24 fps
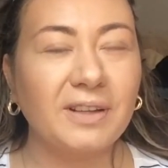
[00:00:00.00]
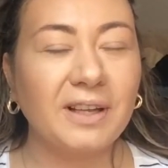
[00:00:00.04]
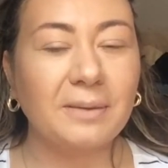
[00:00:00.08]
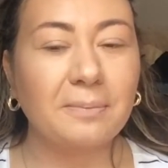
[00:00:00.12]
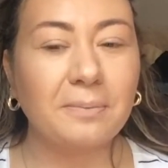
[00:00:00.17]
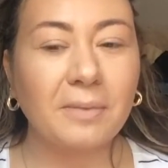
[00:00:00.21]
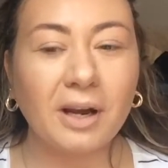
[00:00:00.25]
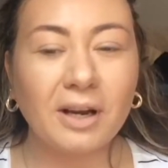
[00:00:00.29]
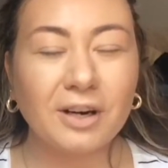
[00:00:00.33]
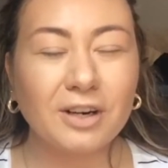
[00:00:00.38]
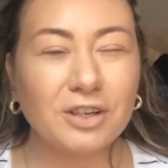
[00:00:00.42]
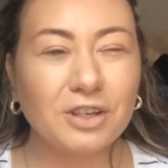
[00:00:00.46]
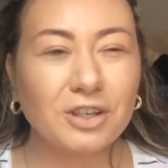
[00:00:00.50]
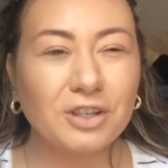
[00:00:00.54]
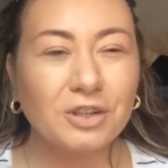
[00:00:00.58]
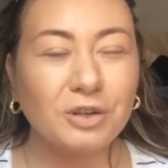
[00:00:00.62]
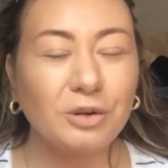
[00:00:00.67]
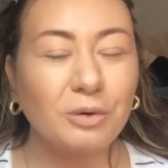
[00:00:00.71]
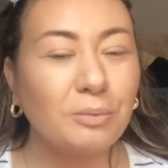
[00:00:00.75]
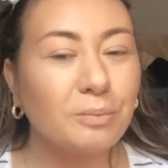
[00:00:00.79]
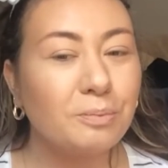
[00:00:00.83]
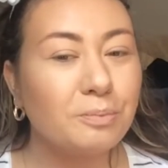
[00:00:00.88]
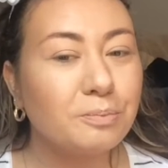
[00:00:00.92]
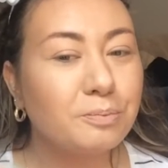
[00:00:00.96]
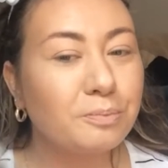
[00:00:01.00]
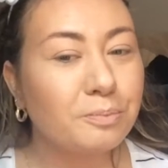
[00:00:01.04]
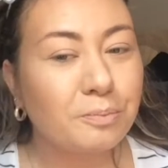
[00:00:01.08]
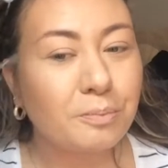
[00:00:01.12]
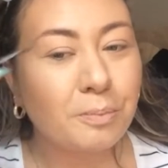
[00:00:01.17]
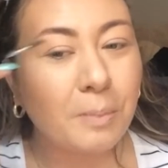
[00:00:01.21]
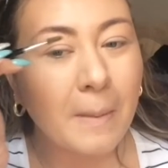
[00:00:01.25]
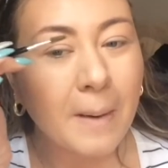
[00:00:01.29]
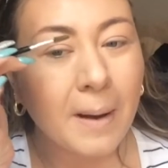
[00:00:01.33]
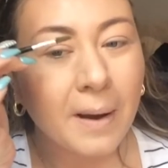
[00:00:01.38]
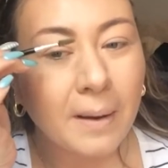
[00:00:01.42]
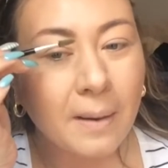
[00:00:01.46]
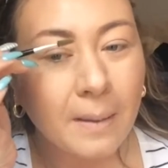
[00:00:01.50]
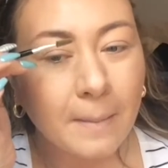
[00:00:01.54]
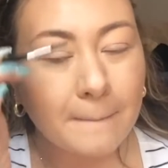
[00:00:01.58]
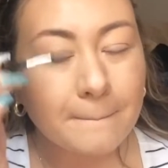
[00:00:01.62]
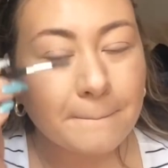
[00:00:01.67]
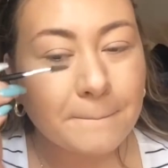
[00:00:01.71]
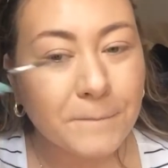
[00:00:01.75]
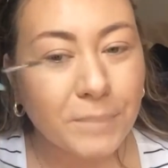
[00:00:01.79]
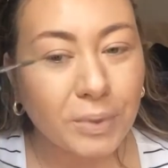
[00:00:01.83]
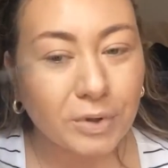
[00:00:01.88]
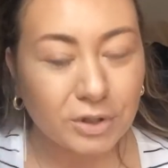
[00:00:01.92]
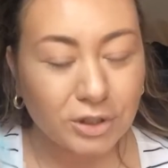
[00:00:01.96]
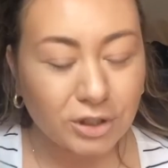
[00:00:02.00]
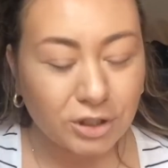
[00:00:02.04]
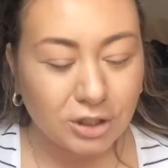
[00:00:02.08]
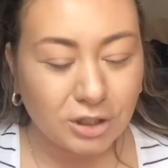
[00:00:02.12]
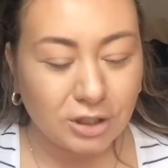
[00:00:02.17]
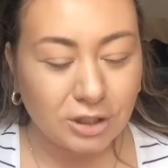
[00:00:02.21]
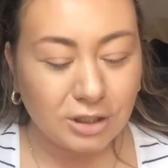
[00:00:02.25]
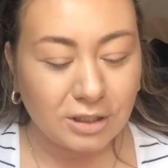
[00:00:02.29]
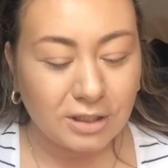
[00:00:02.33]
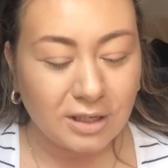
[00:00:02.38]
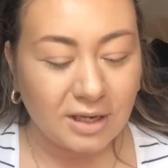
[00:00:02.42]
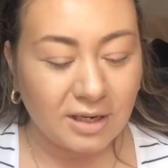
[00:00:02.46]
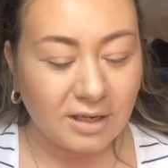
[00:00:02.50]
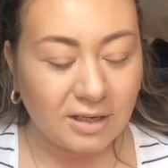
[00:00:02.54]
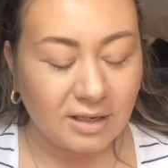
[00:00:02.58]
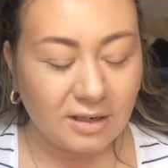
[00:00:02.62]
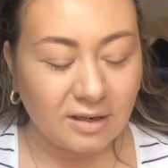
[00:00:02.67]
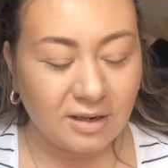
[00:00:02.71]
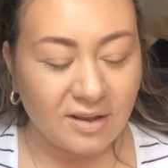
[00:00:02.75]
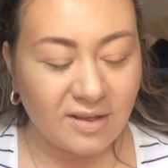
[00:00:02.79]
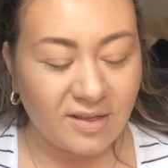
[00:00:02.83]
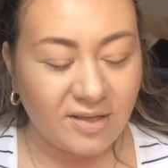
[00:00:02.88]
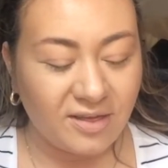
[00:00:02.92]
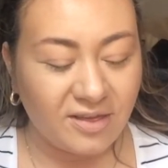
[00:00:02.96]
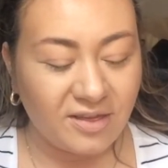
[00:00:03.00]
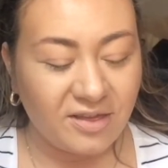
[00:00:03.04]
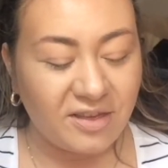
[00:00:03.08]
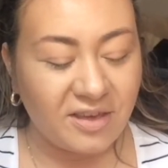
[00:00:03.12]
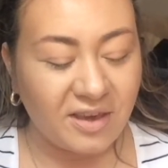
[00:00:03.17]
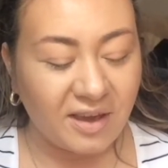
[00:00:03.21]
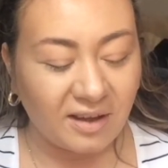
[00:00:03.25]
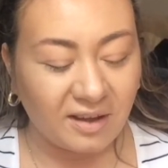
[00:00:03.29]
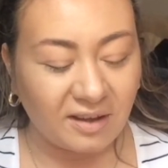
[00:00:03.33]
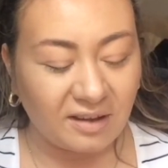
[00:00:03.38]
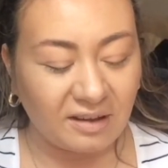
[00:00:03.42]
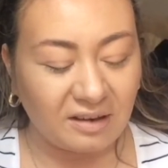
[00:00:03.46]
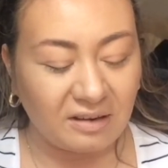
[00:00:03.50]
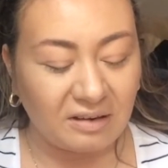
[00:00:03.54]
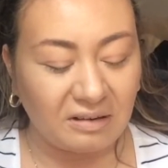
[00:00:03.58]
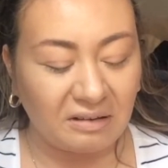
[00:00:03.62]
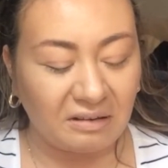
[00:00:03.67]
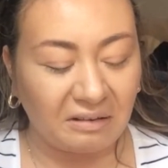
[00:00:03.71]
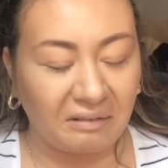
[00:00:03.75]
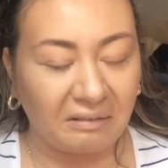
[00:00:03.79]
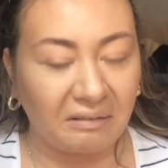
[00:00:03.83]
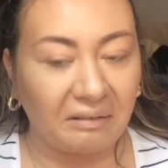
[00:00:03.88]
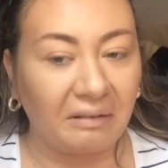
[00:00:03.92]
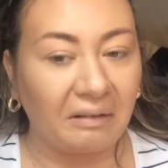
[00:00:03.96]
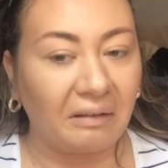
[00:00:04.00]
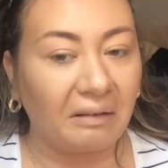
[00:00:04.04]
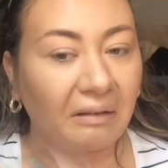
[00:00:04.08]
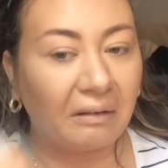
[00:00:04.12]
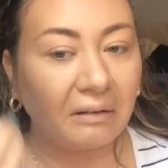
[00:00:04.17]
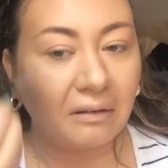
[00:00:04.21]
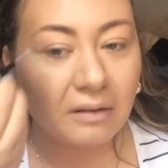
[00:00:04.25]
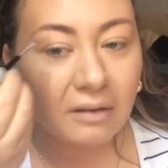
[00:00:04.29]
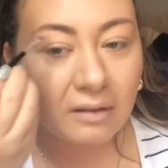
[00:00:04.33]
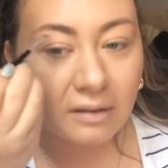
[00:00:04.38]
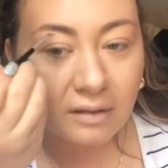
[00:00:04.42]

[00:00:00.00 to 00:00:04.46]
Like mine are just so bushy and thick and ugh.